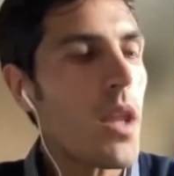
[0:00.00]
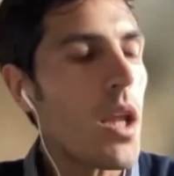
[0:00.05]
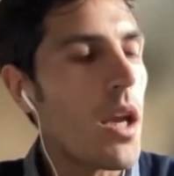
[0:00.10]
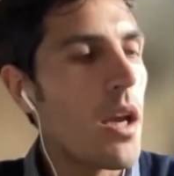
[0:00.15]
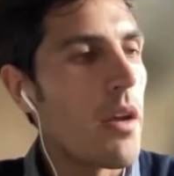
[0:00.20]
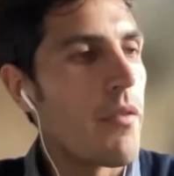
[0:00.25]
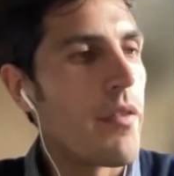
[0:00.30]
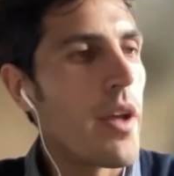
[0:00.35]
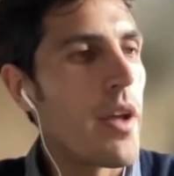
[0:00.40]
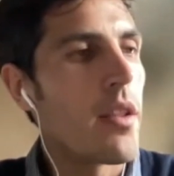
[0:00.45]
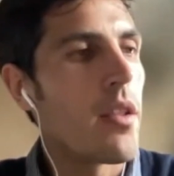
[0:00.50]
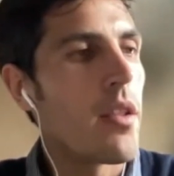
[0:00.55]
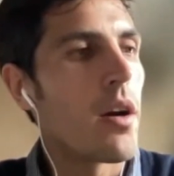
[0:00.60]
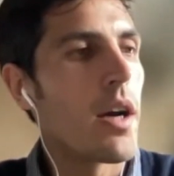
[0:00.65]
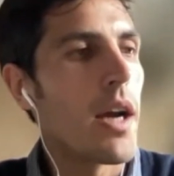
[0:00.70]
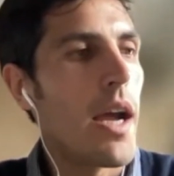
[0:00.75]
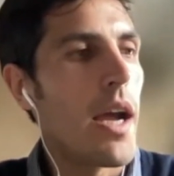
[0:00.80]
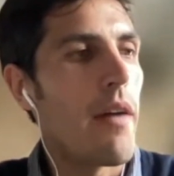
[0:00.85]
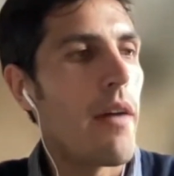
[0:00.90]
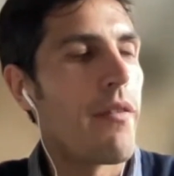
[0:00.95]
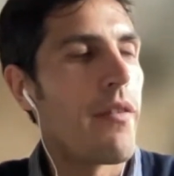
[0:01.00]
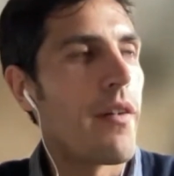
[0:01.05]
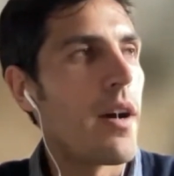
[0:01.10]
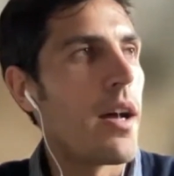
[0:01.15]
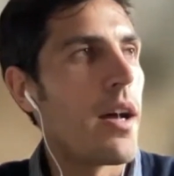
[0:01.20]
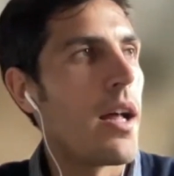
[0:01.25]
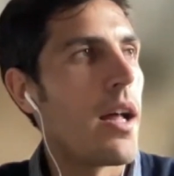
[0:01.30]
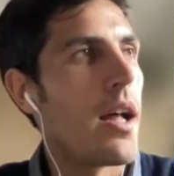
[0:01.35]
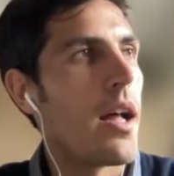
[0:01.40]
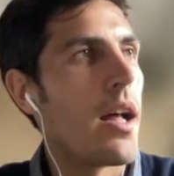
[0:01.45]
If they don't have
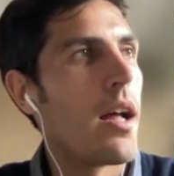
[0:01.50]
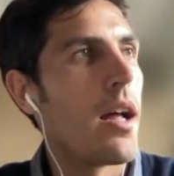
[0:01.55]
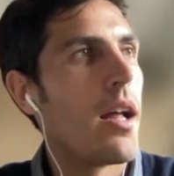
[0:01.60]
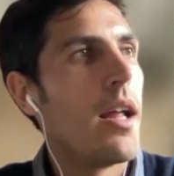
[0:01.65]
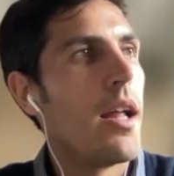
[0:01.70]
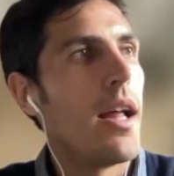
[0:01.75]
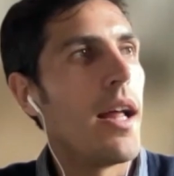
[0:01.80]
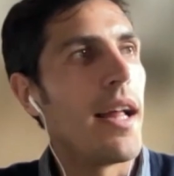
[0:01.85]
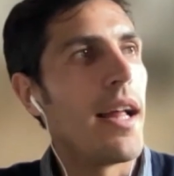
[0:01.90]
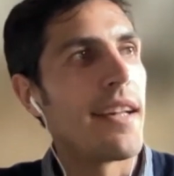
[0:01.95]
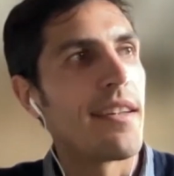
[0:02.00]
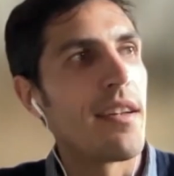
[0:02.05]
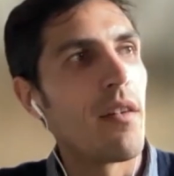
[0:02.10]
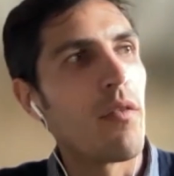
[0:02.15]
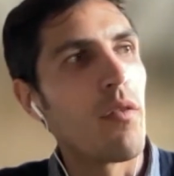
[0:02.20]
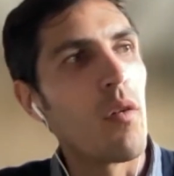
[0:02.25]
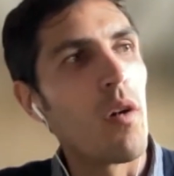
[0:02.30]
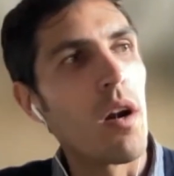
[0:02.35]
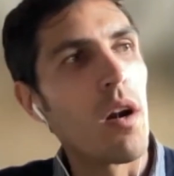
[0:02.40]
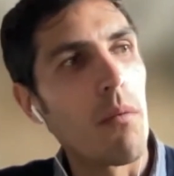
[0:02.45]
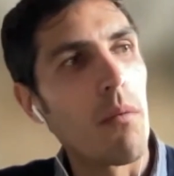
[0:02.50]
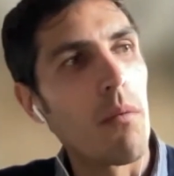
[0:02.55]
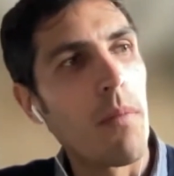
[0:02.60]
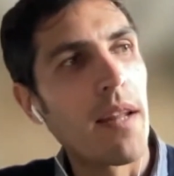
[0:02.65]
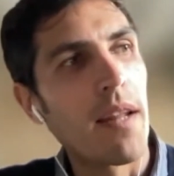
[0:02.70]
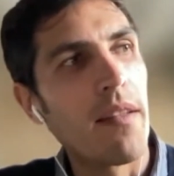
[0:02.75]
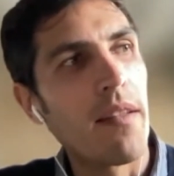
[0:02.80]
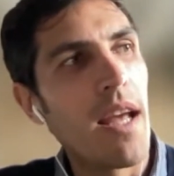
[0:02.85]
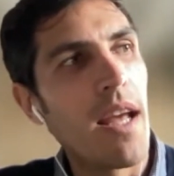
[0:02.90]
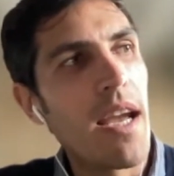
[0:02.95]
uh, a software,
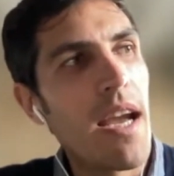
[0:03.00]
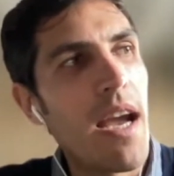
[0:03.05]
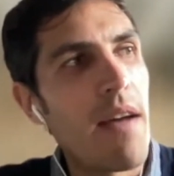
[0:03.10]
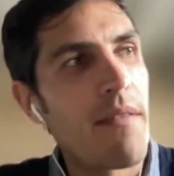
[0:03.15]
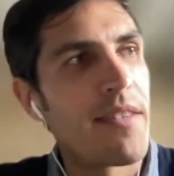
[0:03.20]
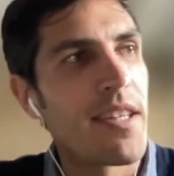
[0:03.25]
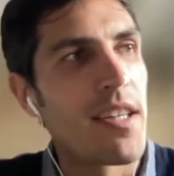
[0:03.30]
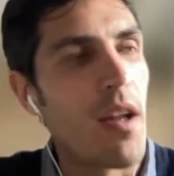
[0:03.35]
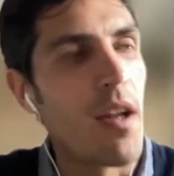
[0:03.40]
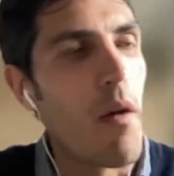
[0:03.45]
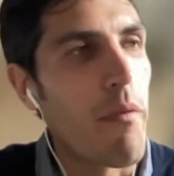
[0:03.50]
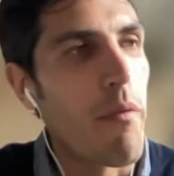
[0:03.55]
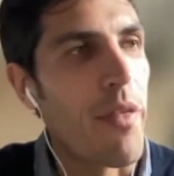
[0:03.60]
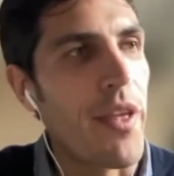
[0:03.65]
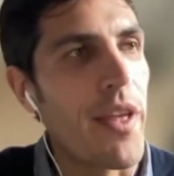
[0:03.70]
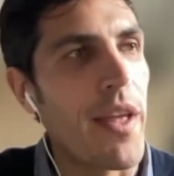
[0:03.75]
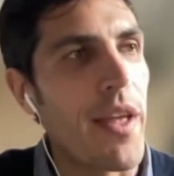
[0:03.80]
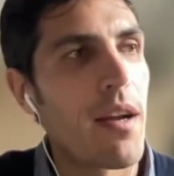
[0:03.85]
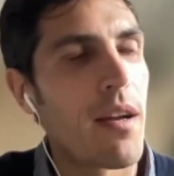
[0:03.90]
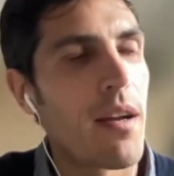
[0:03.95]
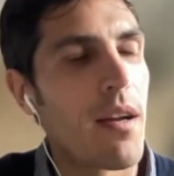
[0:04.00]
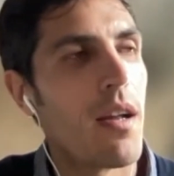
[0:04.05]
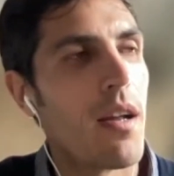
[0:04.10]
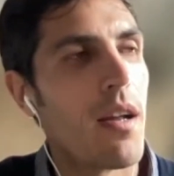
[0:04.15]
but they have something,